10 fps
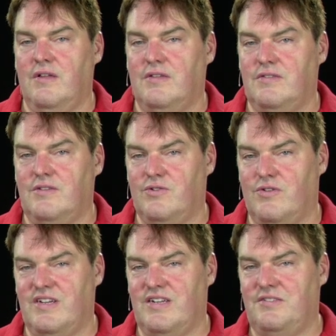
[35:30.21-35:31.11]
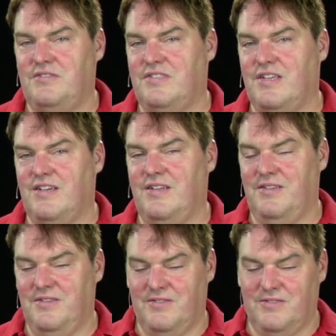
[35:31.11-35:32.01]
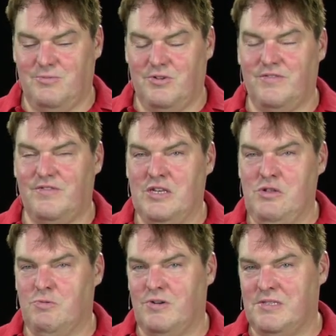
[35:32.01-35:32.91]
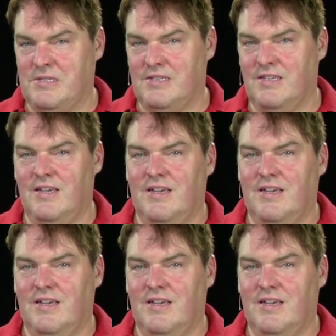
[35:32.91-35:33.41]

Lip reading: It's the URL, it's one of the new ones.